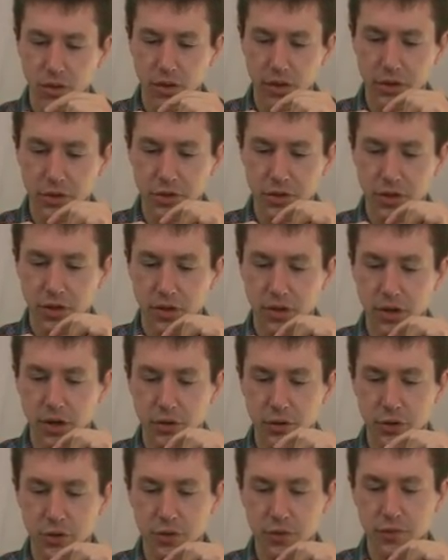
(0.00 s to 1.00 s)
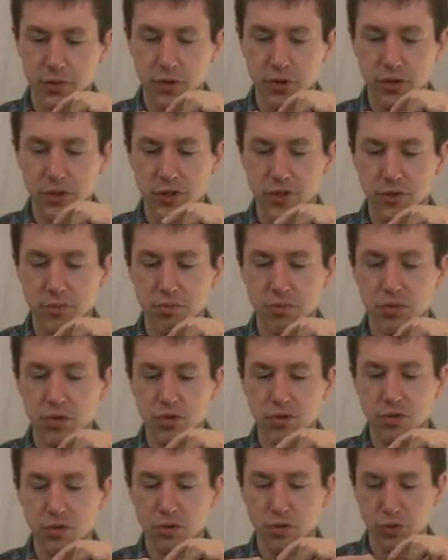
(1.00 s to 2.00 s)
Actually, another very
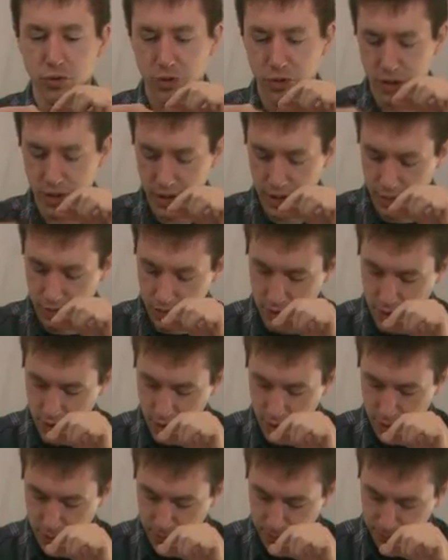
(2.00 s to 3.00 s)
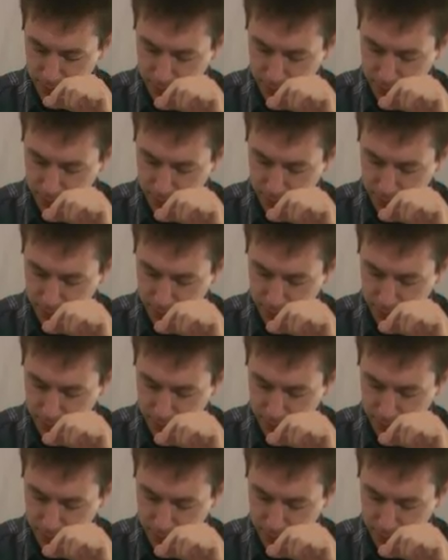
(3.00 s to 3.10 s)
smooth cut there.